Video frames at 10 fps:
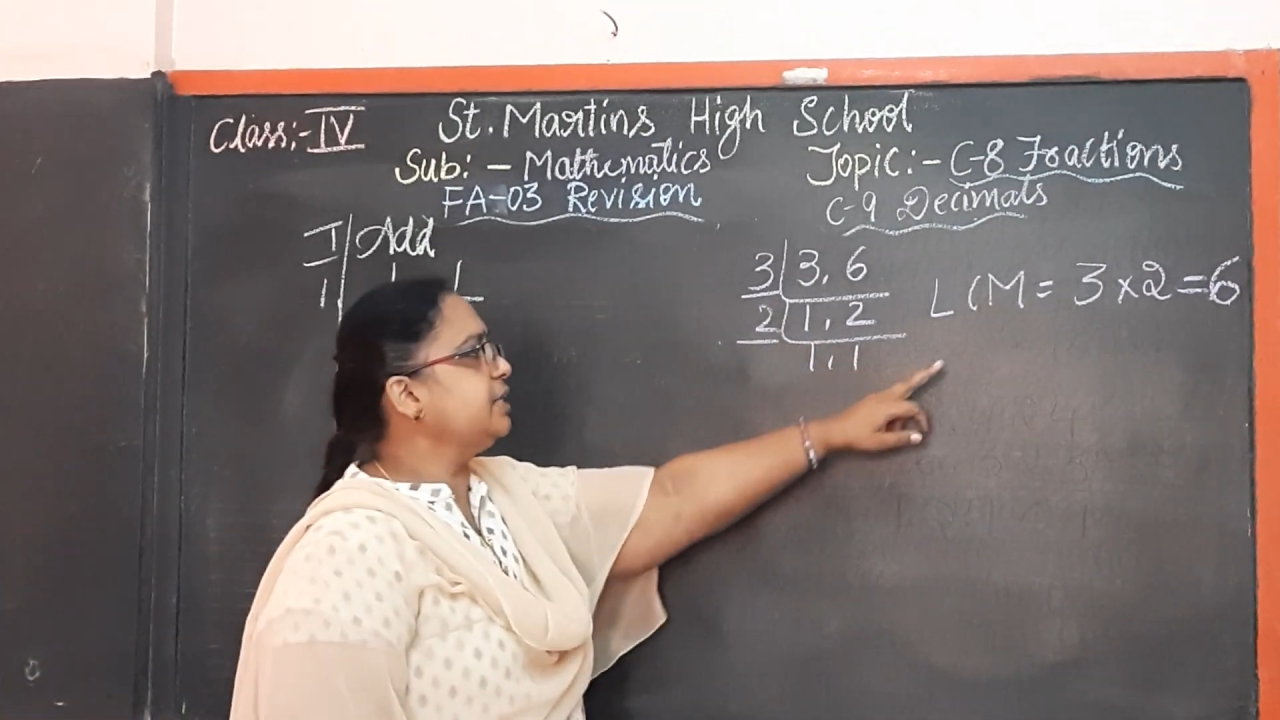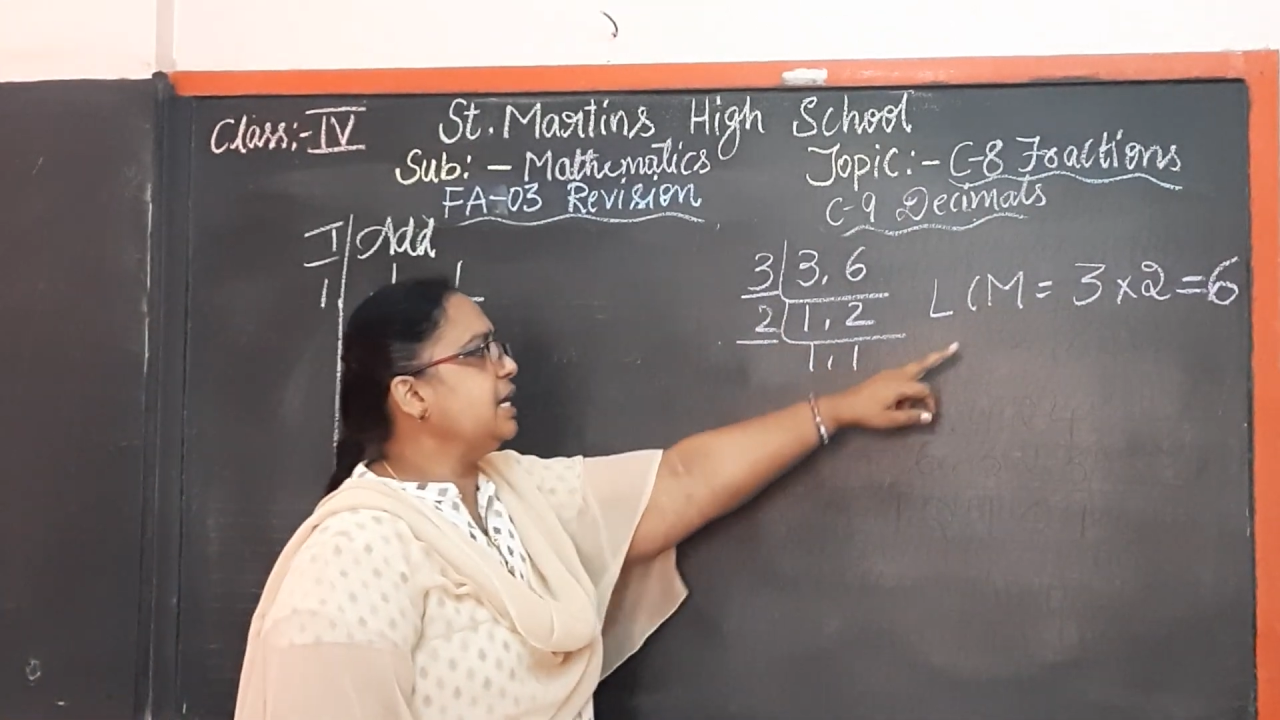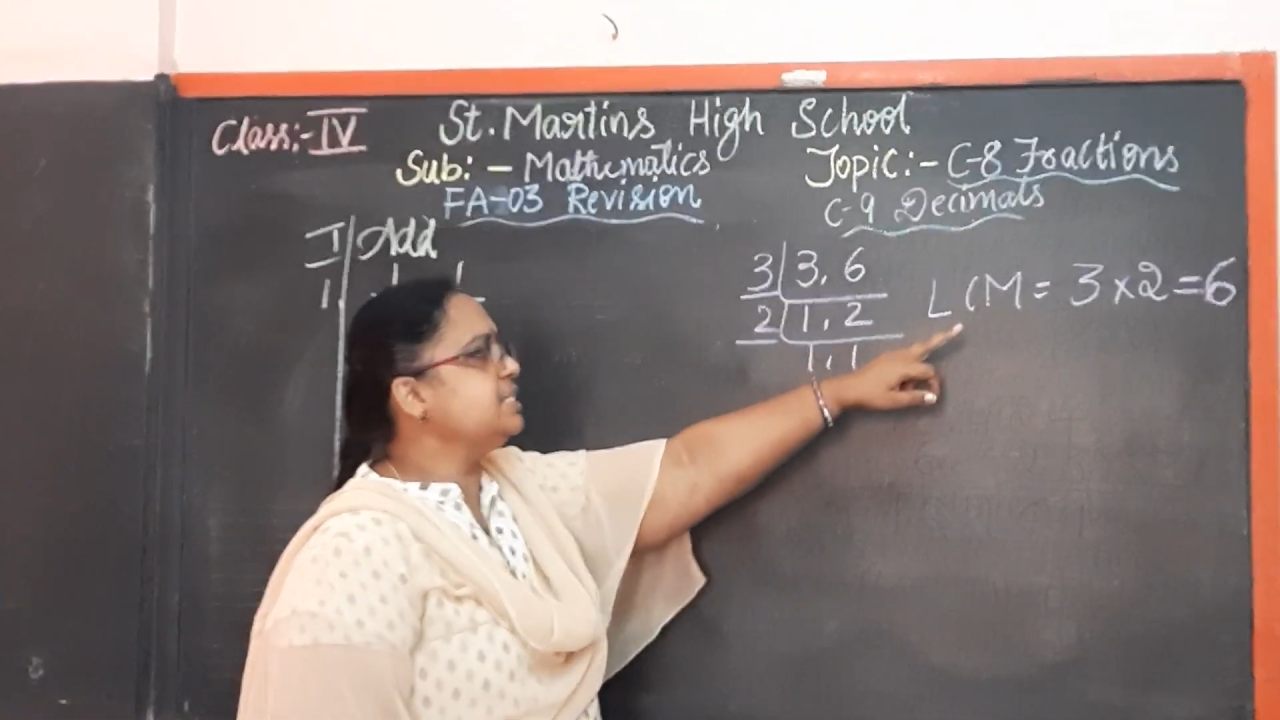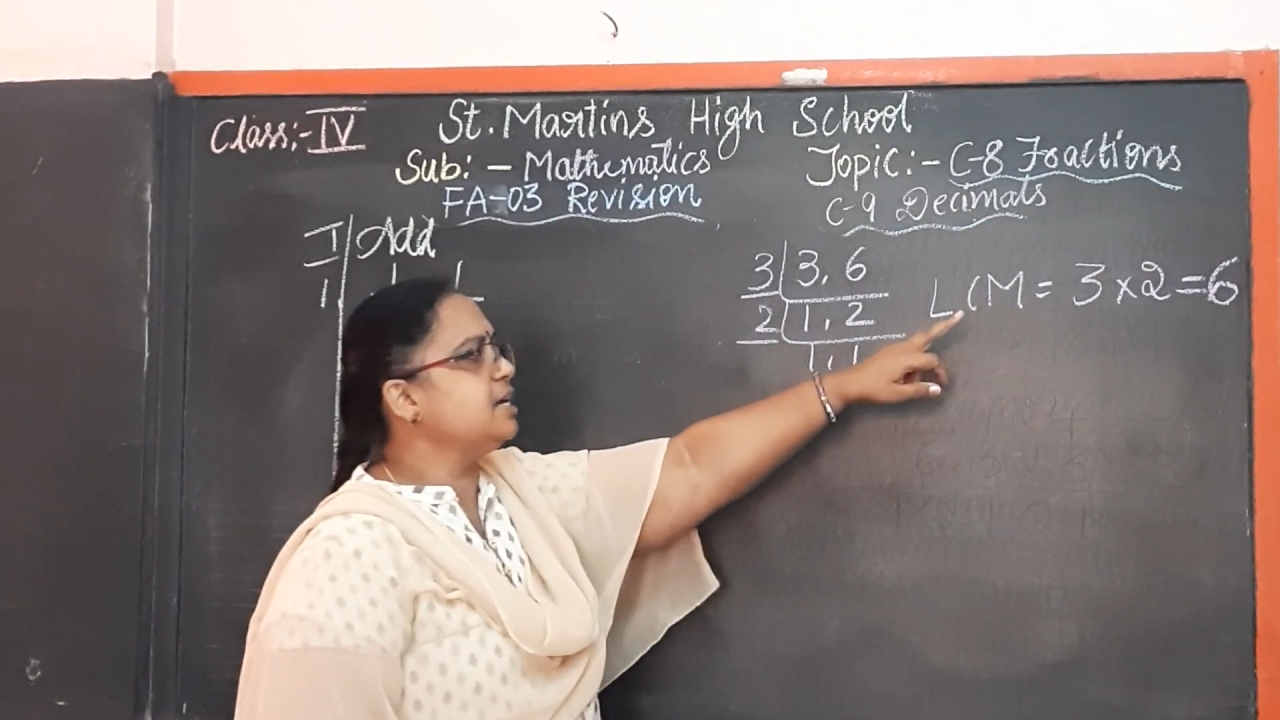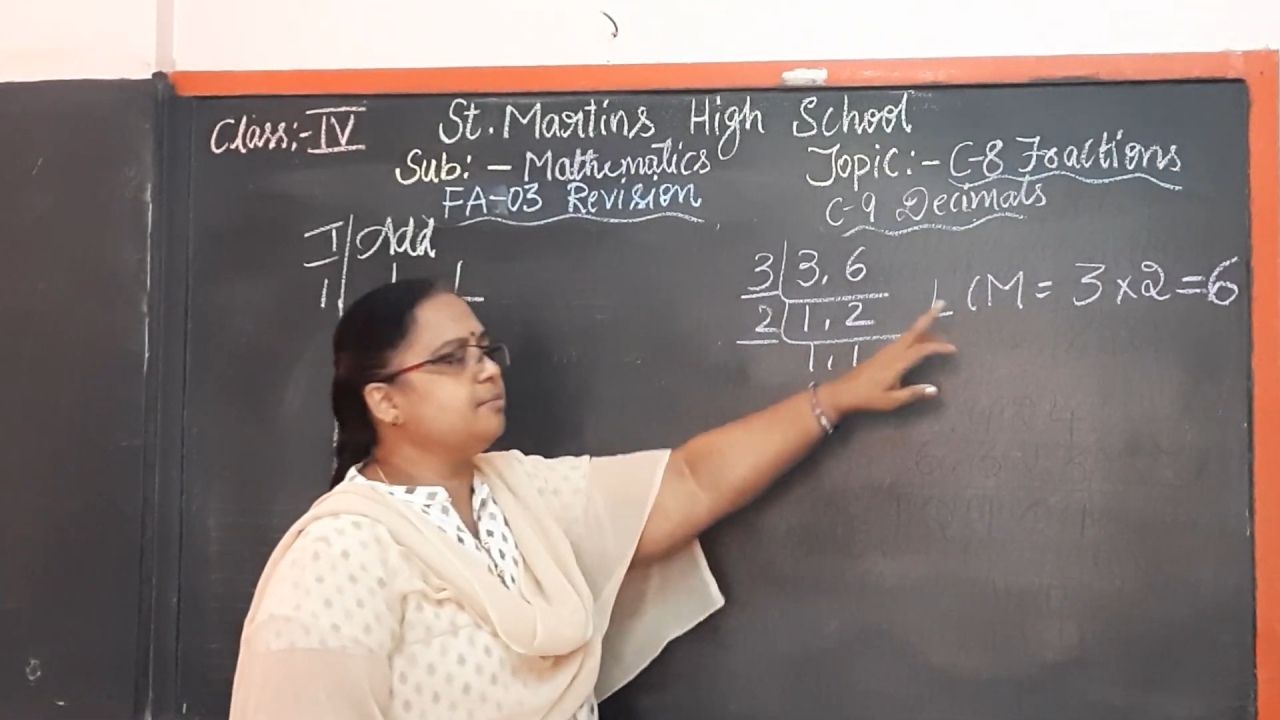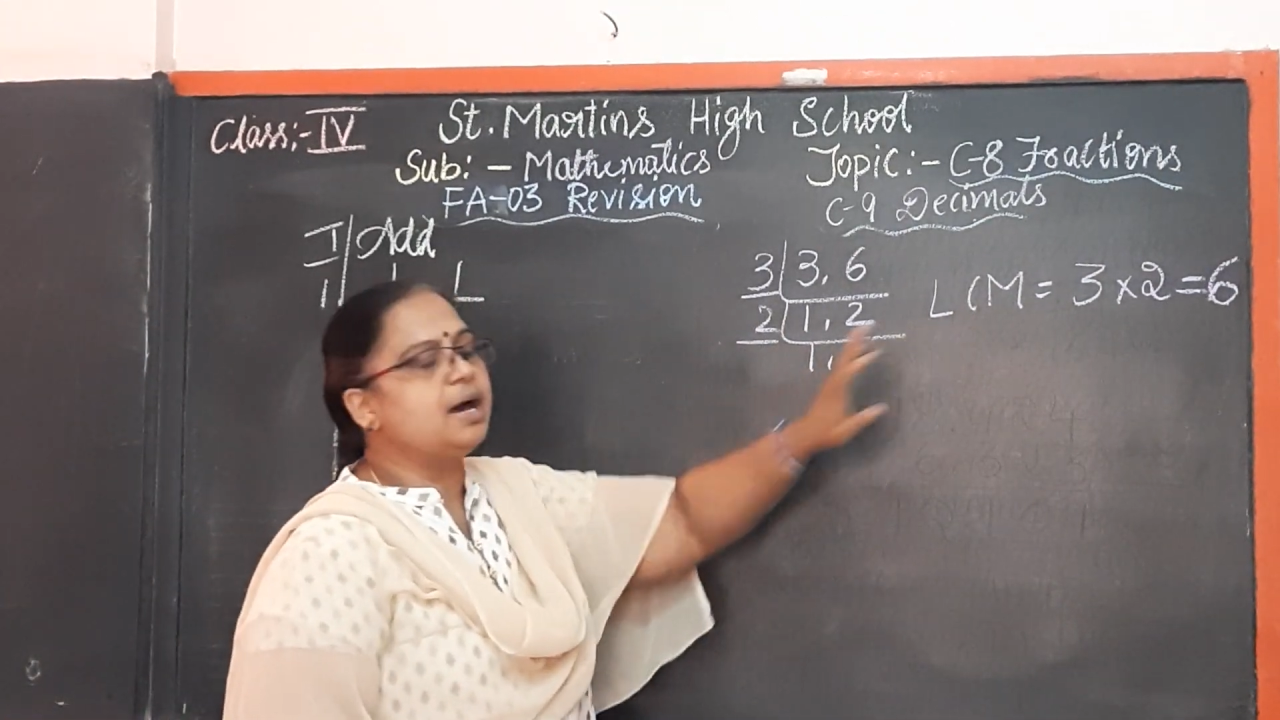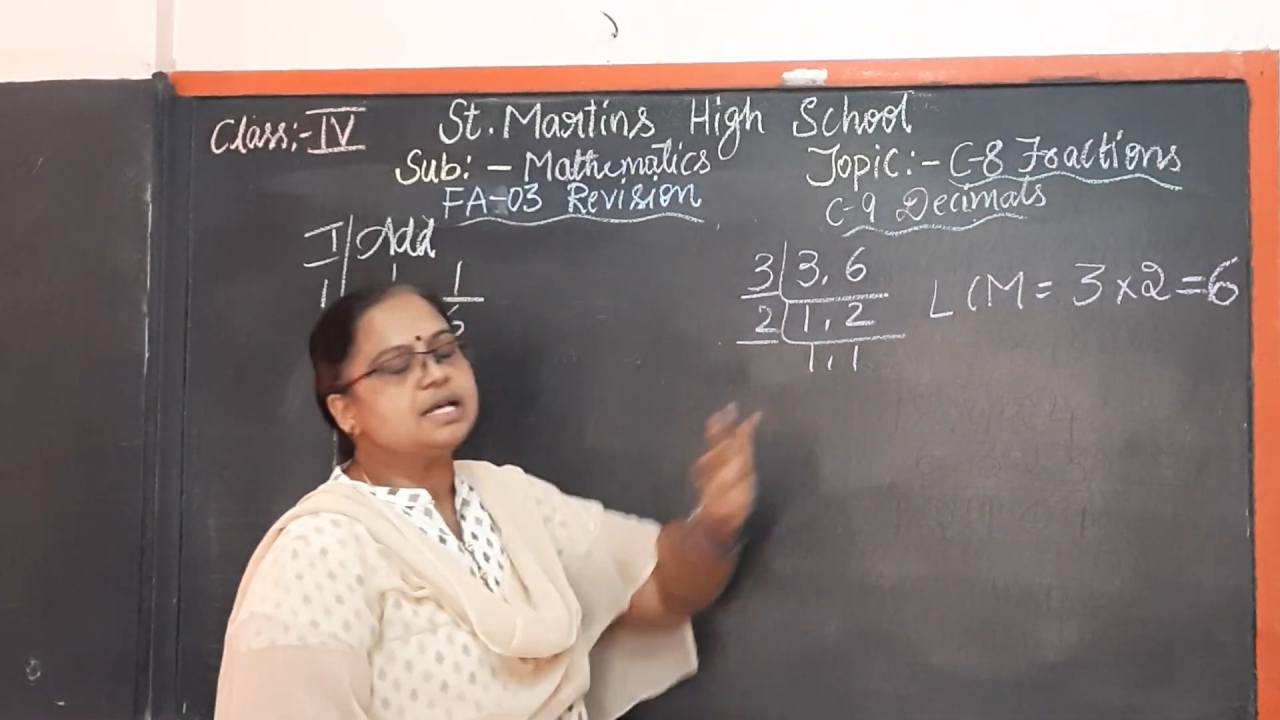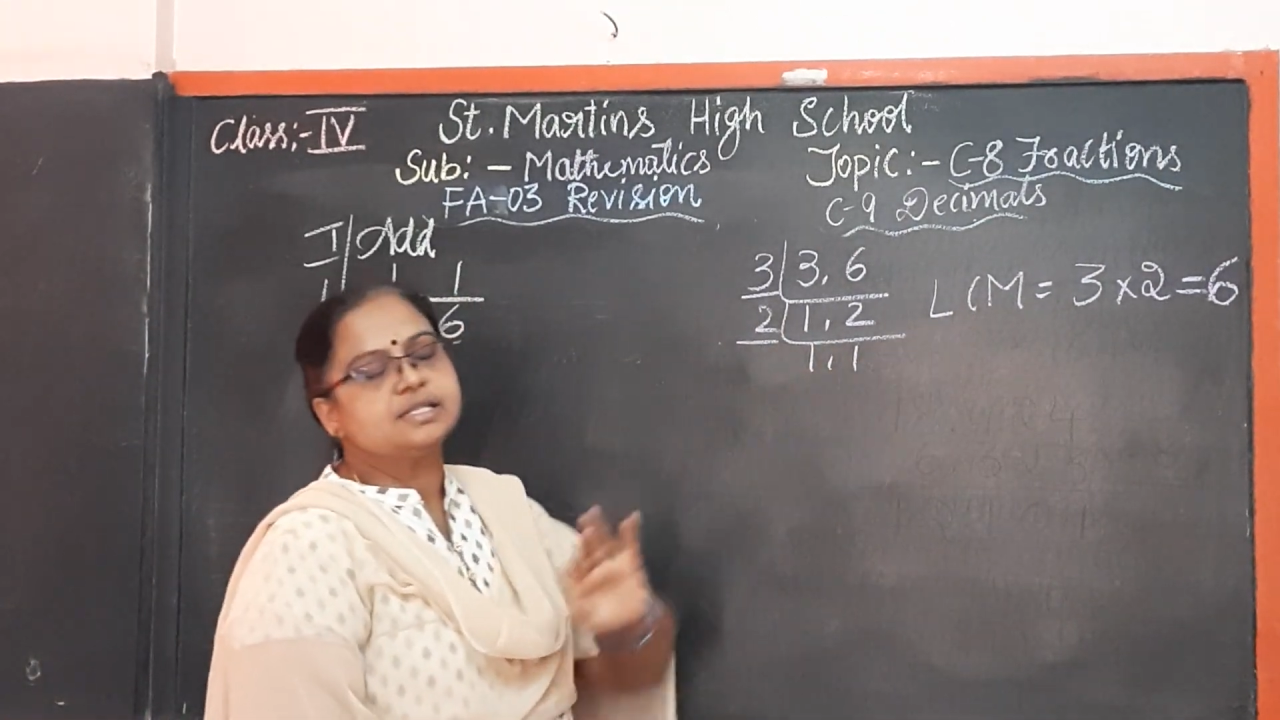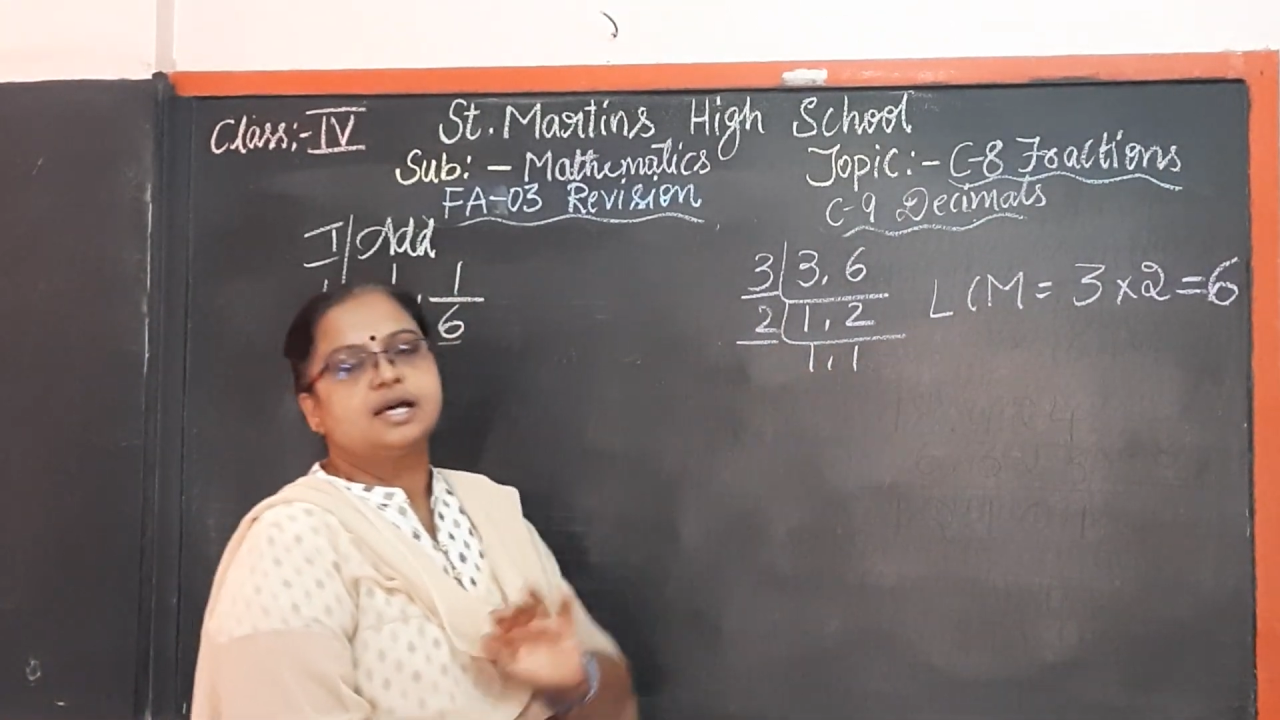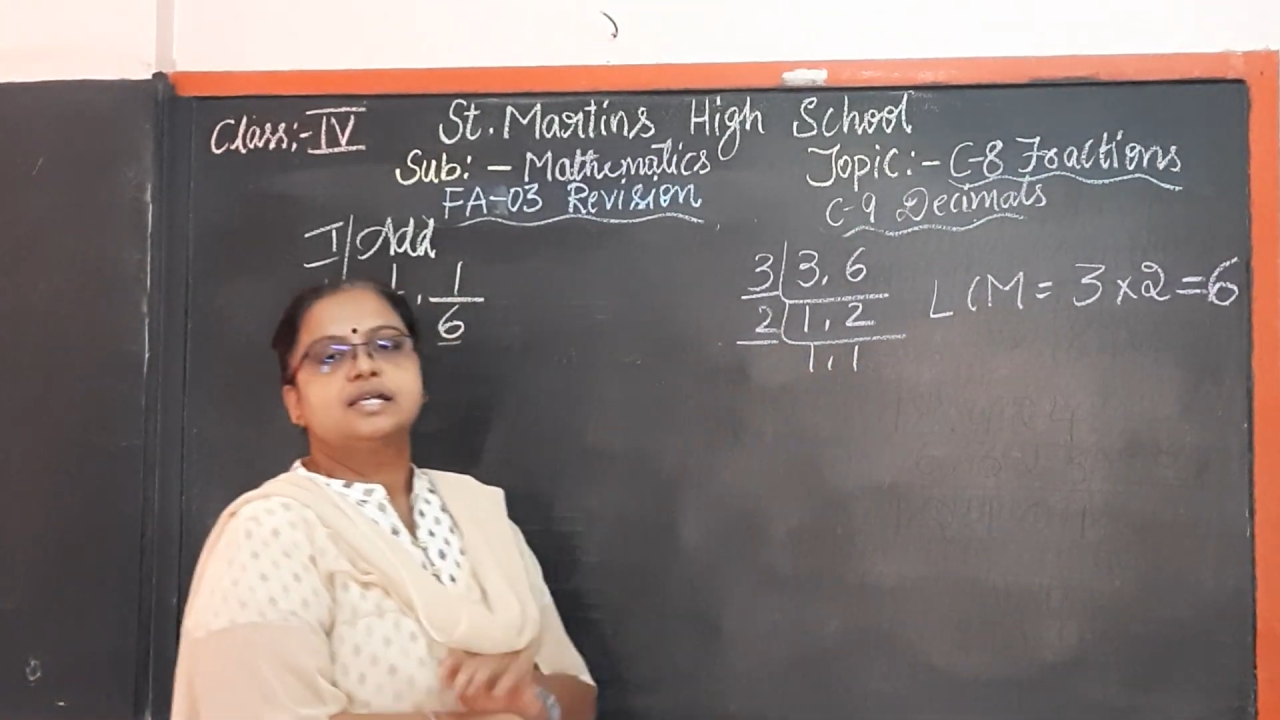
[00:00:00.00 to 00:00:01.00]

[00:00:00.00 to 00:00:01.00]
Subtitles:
LCM as